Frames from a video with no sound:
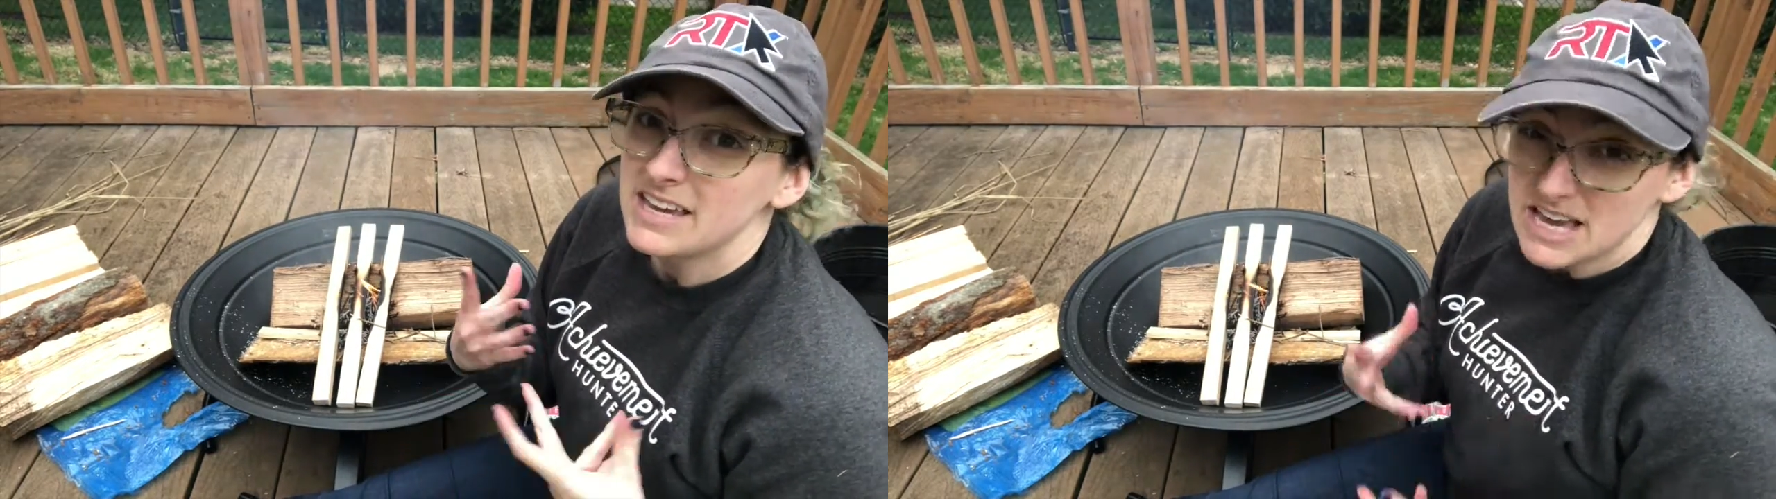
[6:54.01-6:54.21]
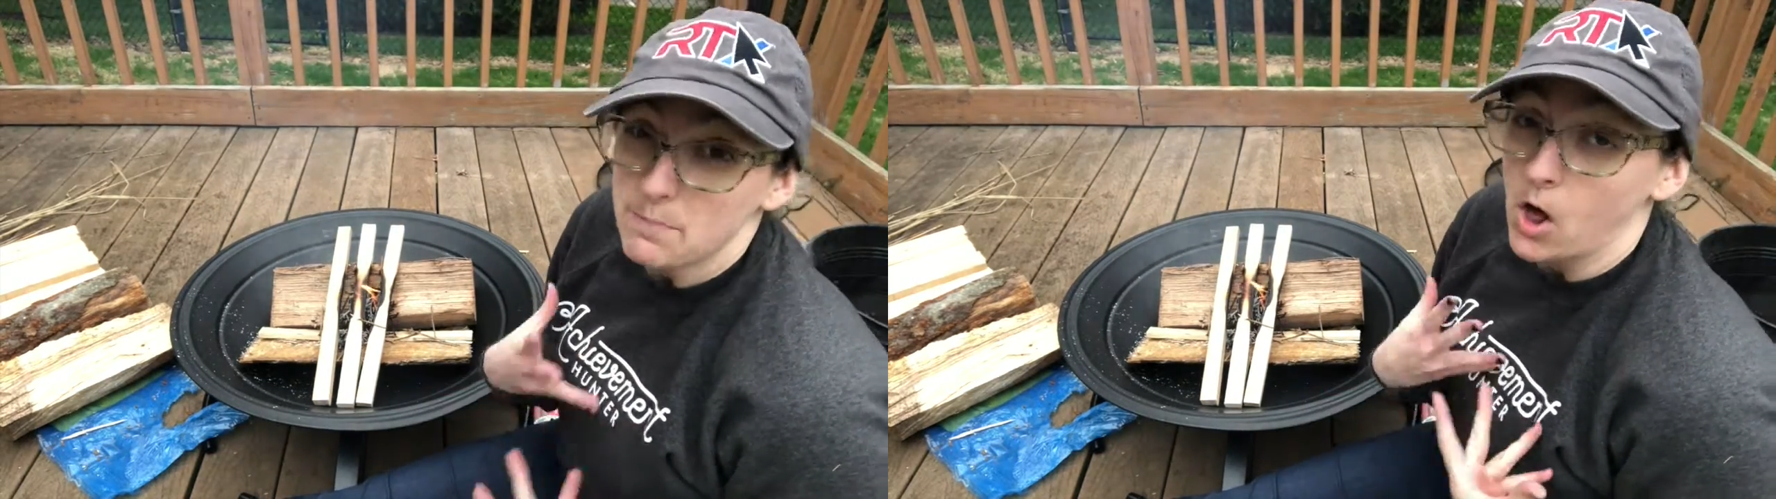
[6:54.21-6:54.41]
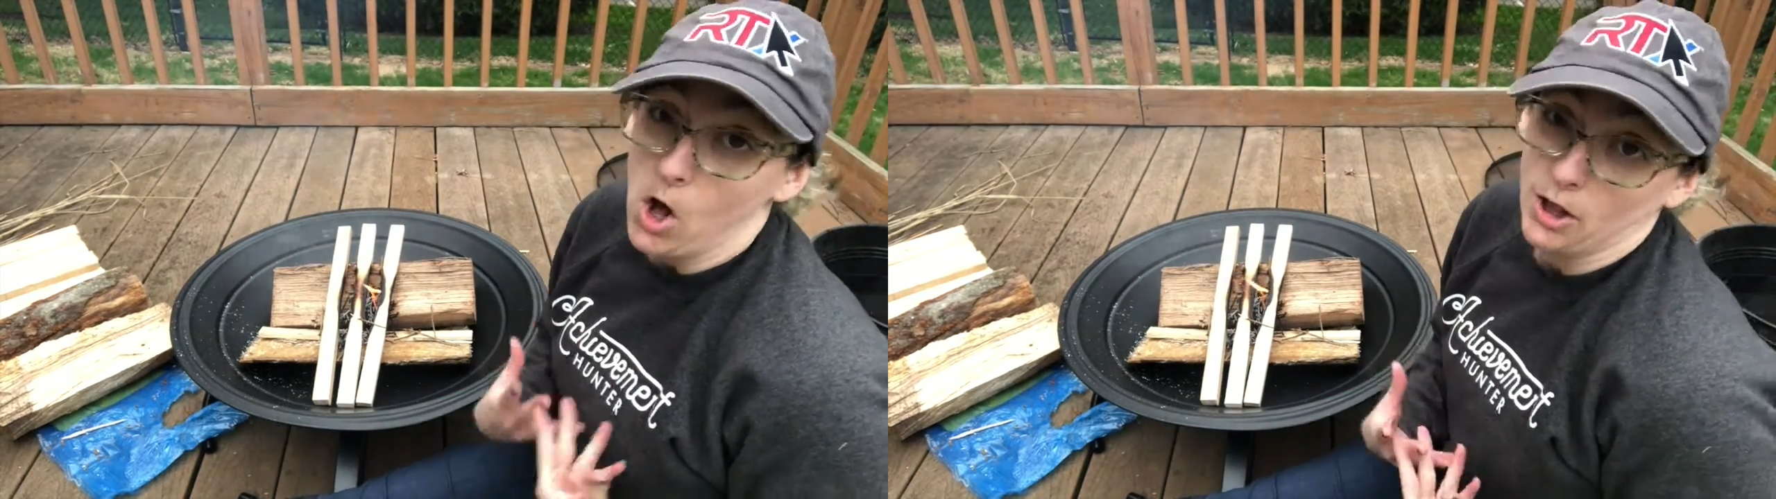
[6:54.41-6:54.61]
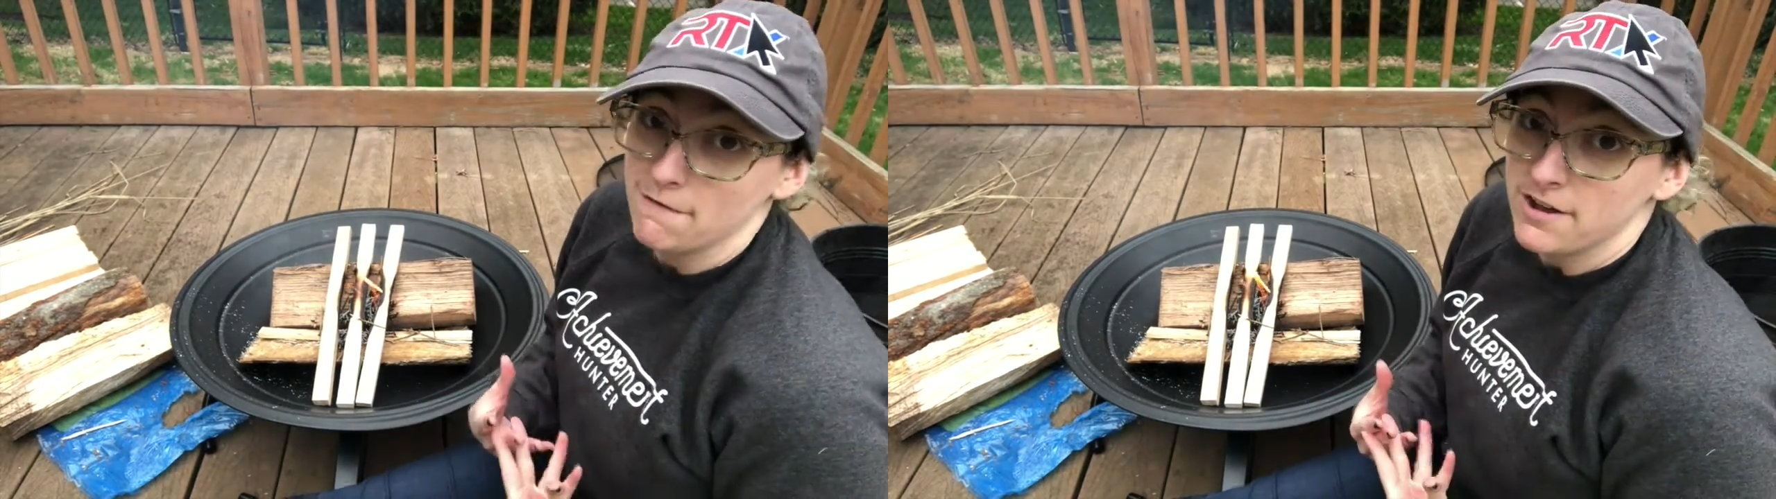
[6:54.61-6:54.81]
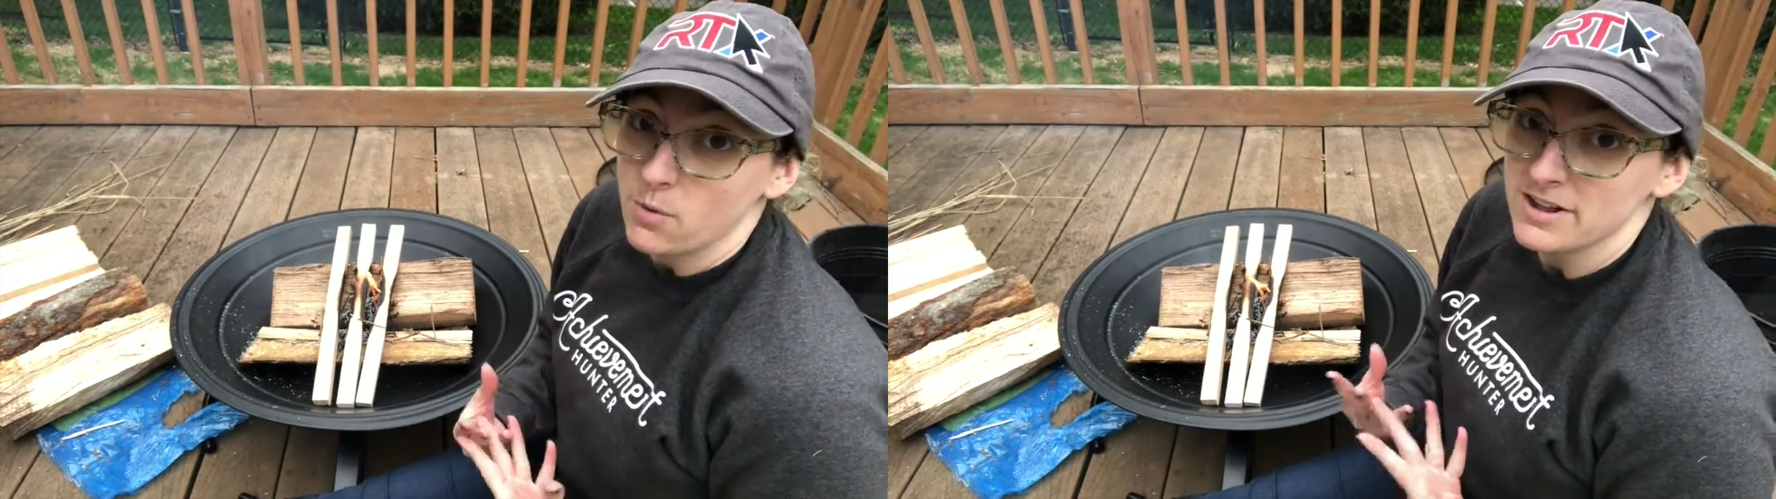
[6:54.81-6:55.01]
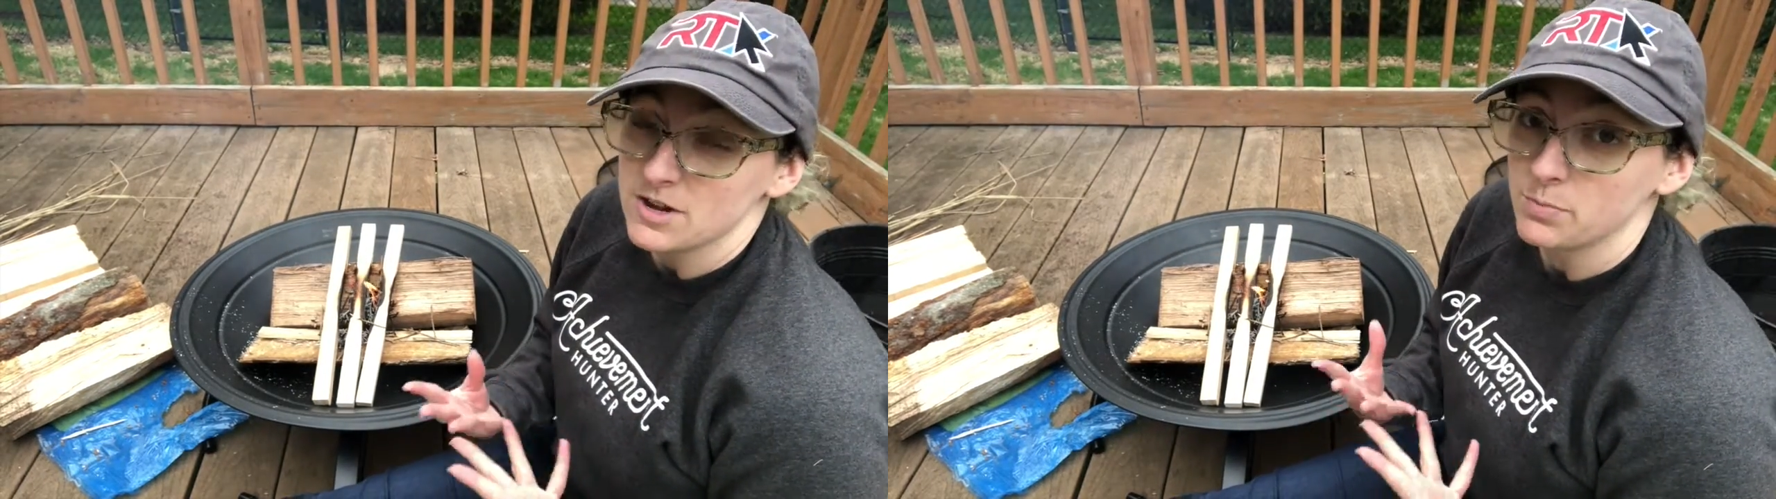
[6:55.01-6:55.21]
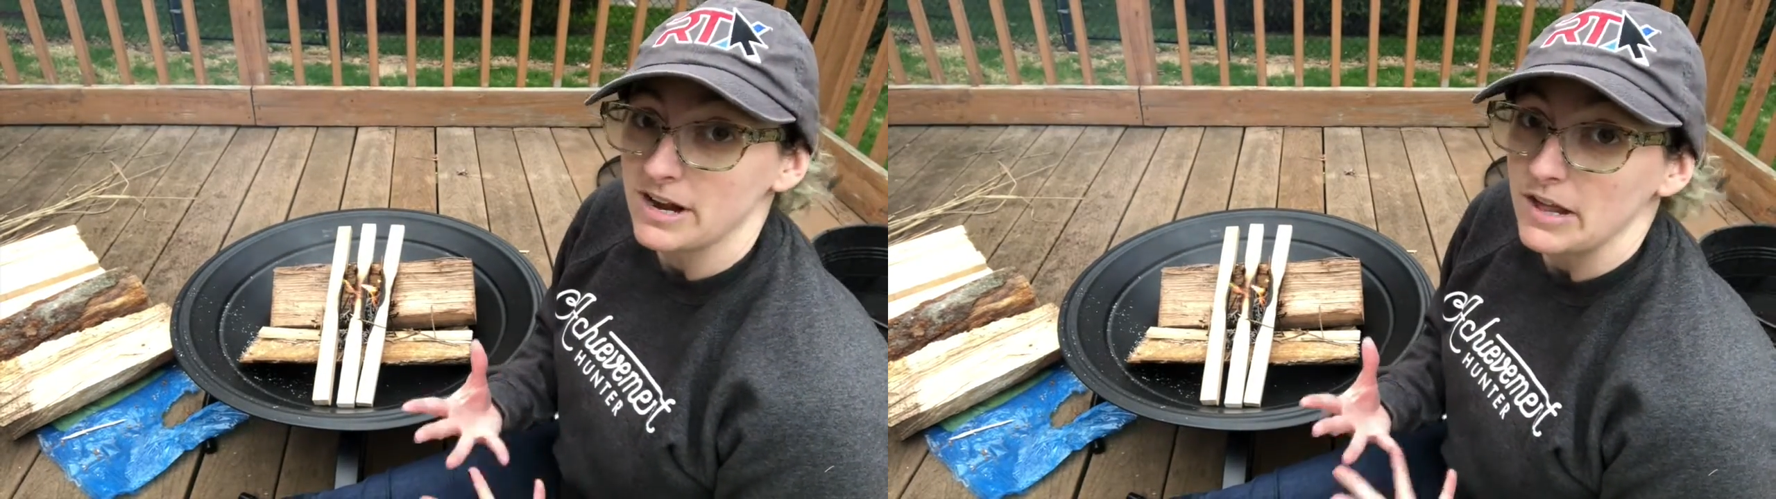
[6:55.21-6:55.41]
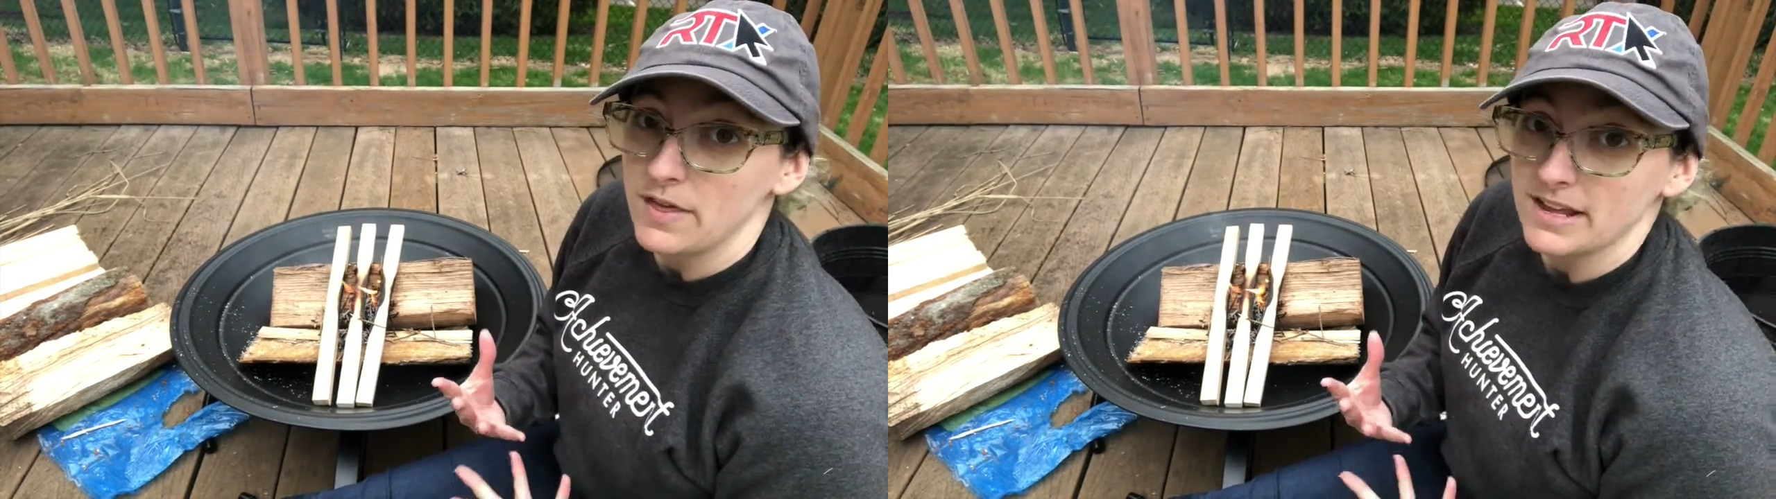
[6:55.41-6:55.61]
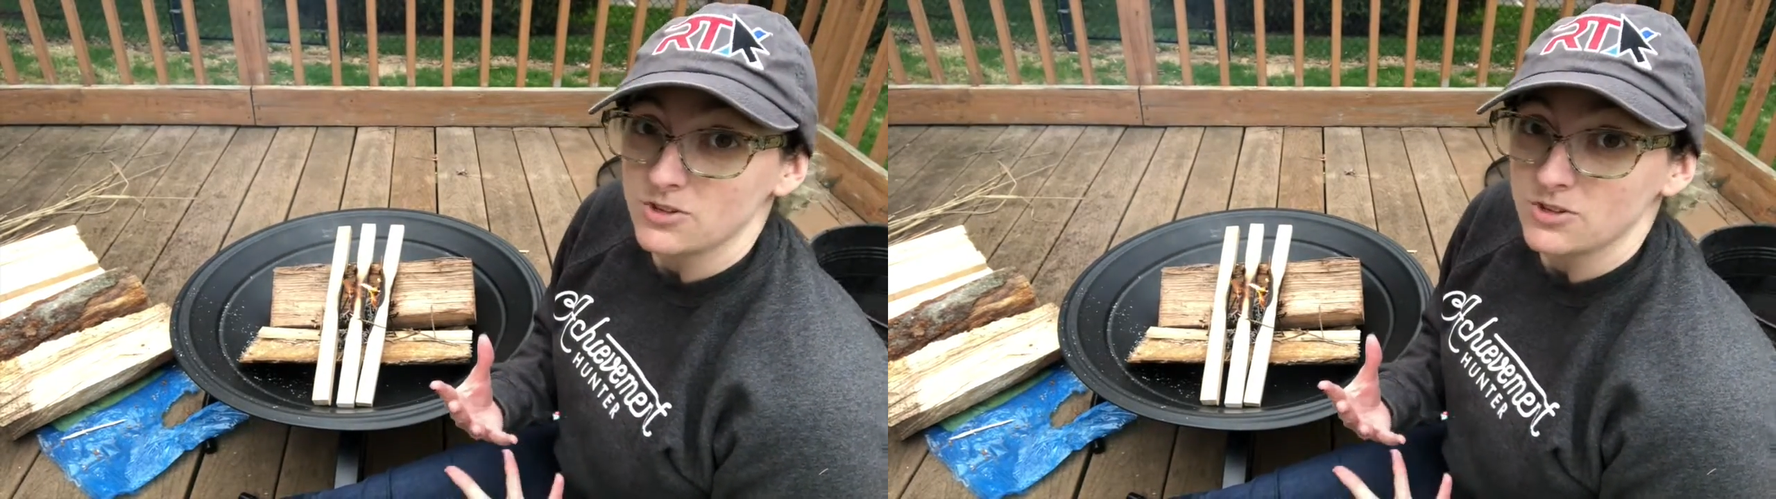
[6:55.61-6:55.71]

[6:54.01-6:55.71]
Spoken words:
keep all of it when you breathe in.